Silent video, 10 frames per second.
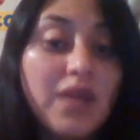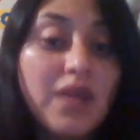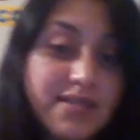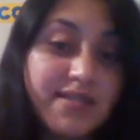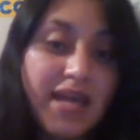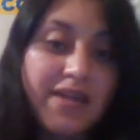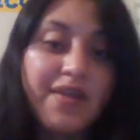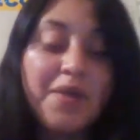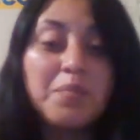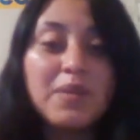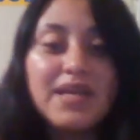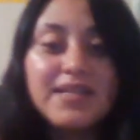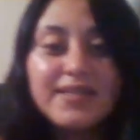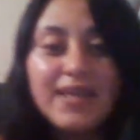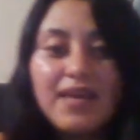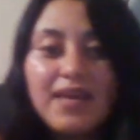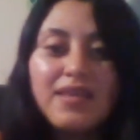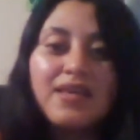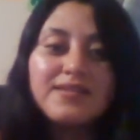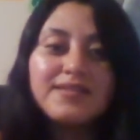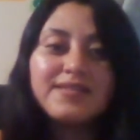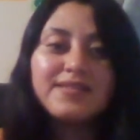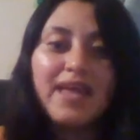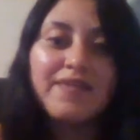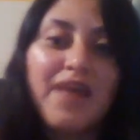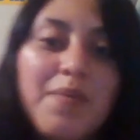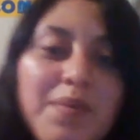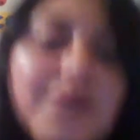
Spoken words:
Stand up, please, Haddie. Stand up.